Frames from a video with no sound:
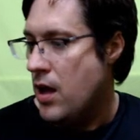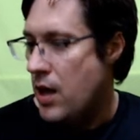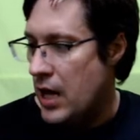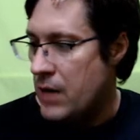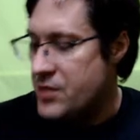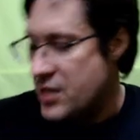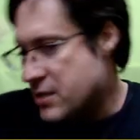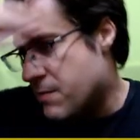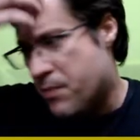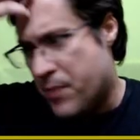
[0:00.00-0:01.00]
So that's the
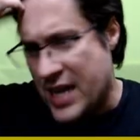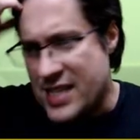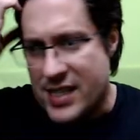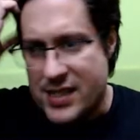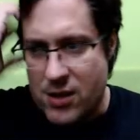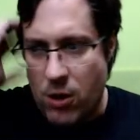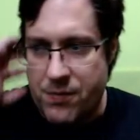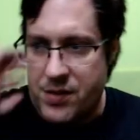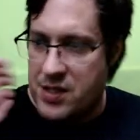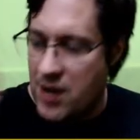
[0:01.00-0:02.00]
basis of
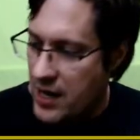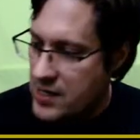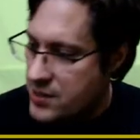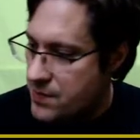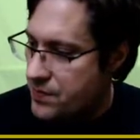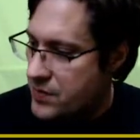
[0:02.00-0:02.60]
the dice.